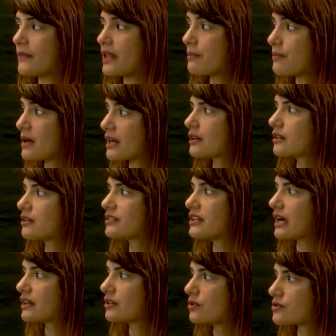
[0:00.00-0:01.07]
medical
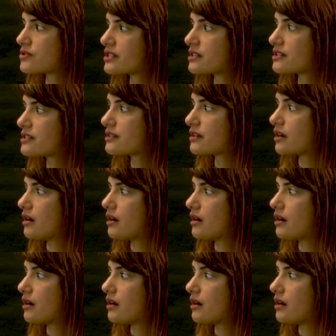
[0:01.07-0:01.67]
diagnosis